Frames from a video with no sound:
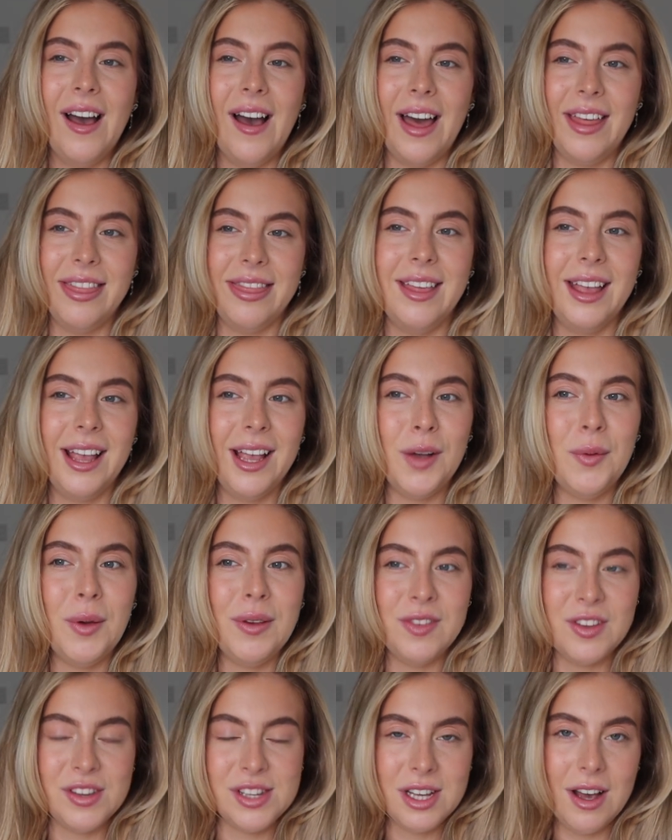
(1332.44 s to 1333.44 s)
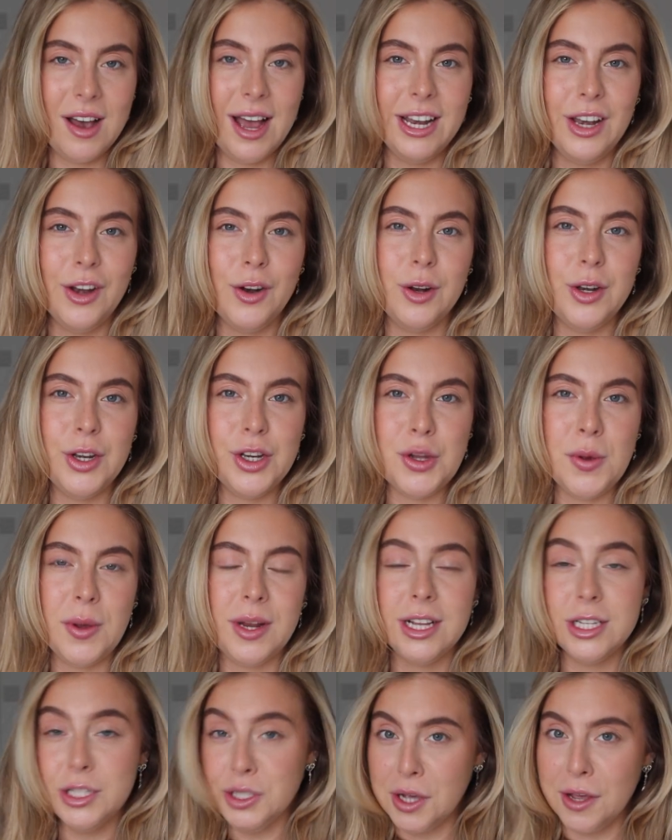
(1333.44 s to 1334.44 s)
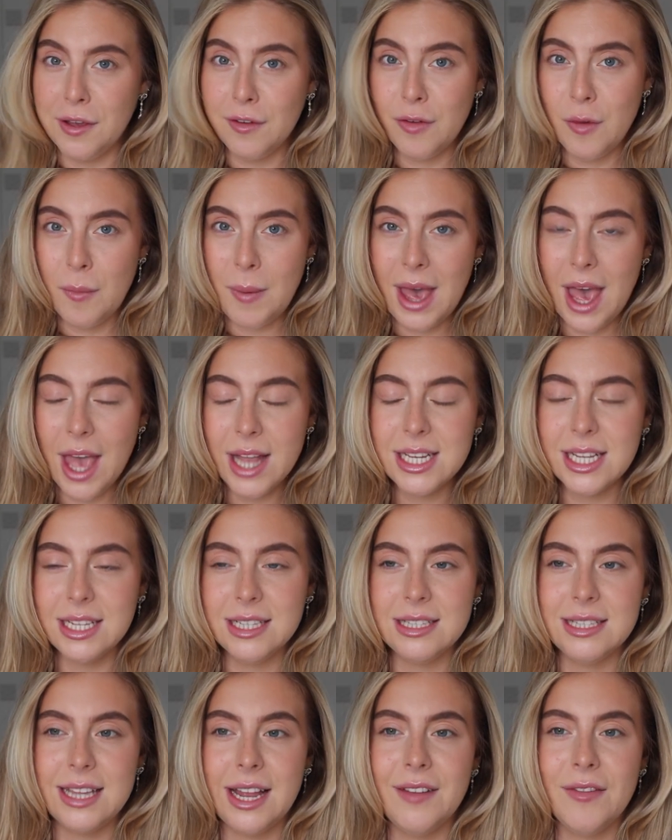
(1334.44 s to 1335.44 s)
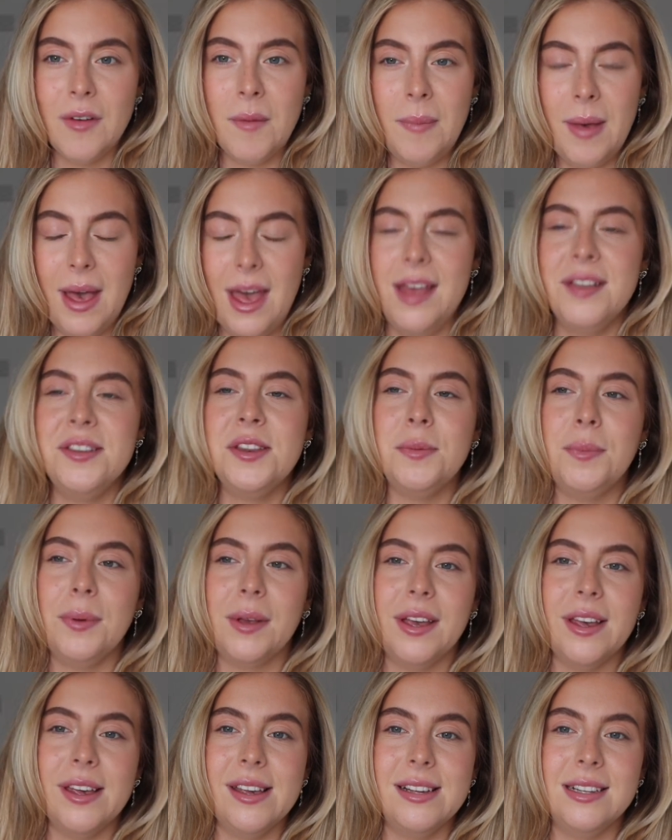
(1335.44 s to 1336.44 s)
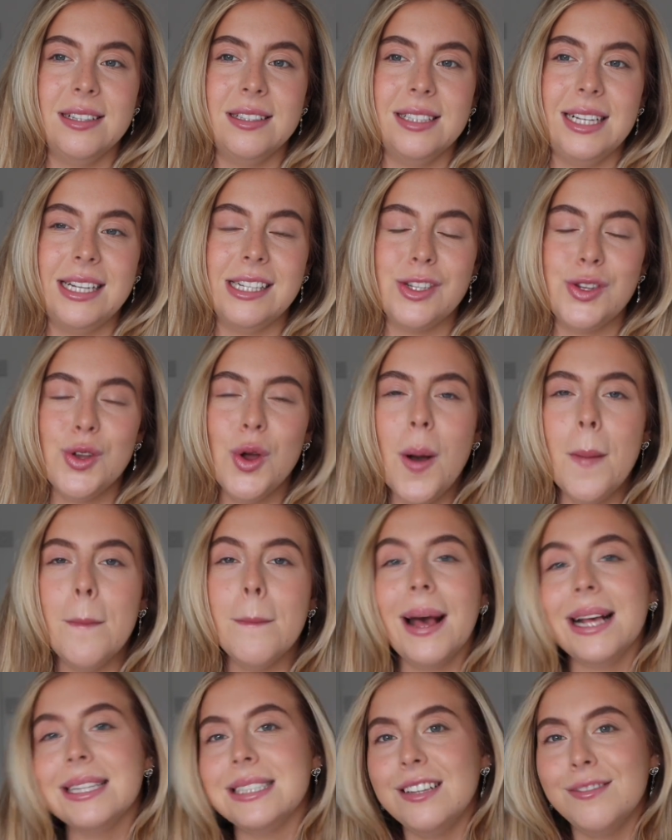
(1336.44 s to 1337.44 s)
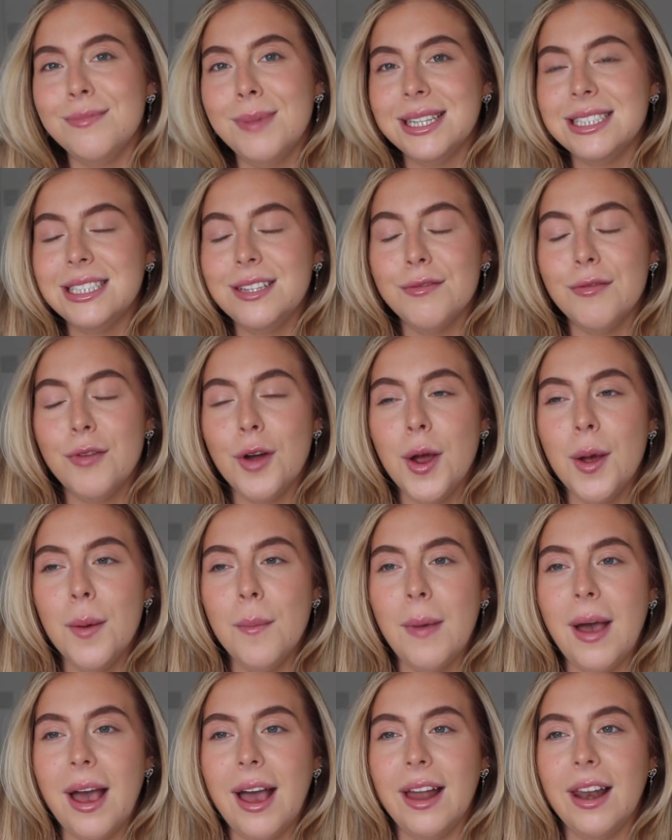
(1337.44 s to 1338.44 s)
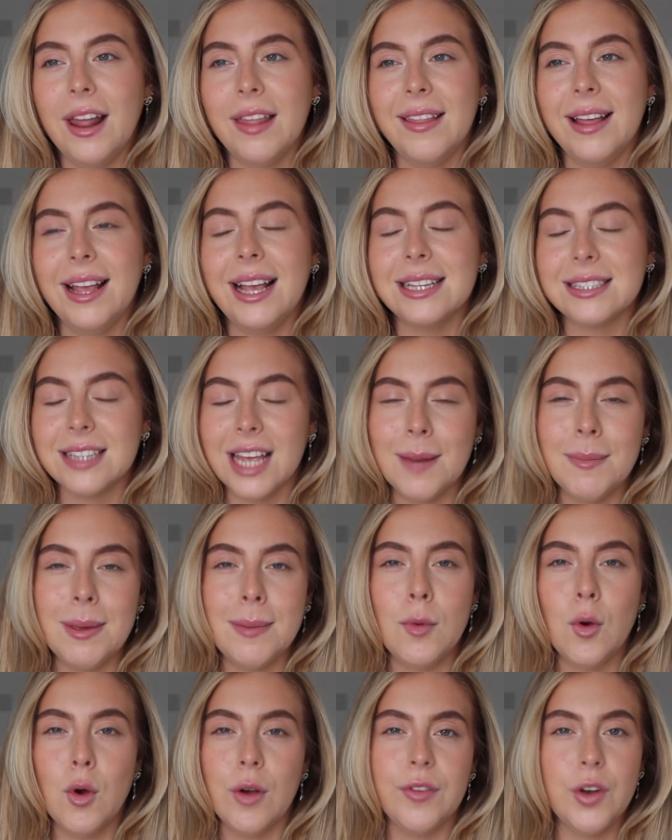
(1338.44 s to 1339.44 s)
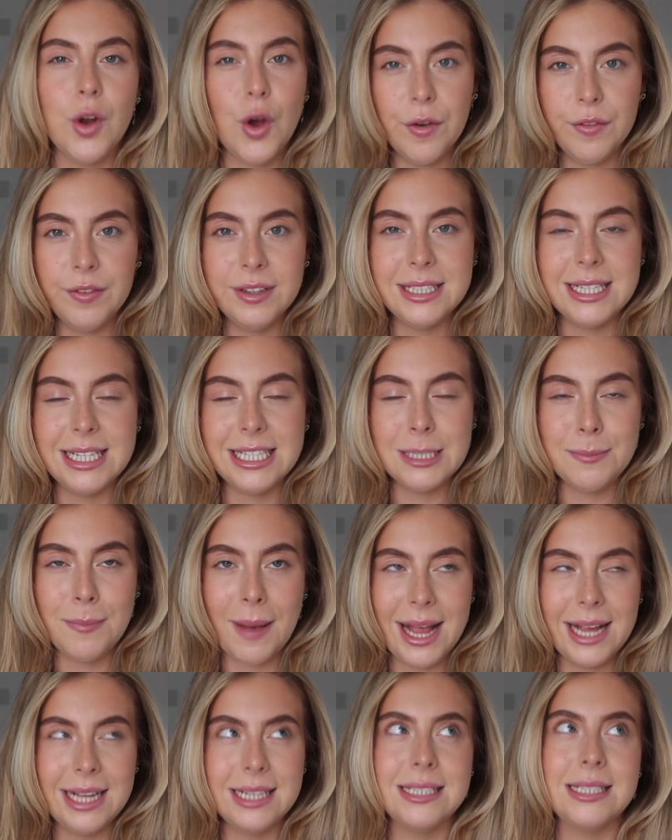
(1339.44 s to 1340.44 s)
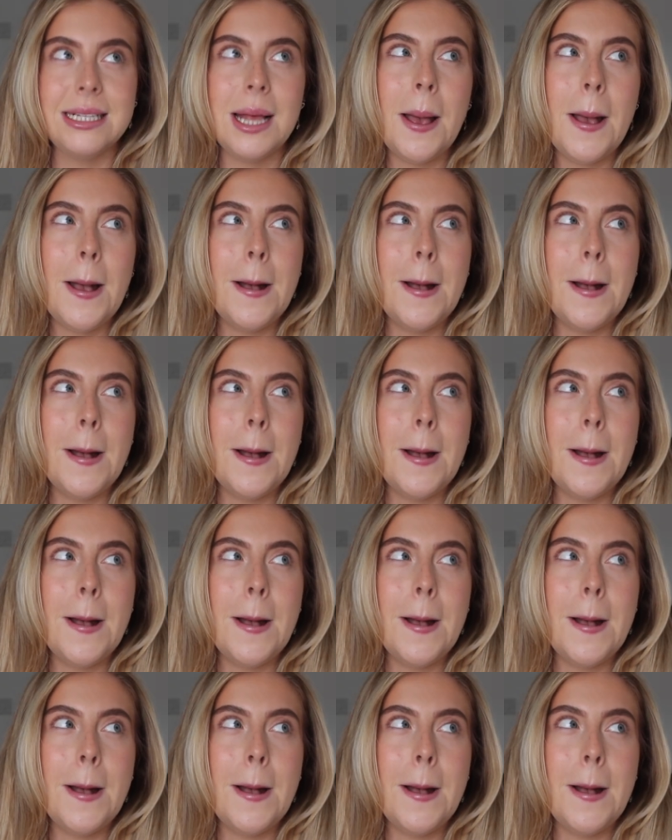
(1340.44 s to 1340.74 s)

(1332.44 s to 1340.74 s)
I think we've decided on doing a sofa bed instead of a bed because it's not a massive, massive room. And I think it's gonna be more of an office-y space,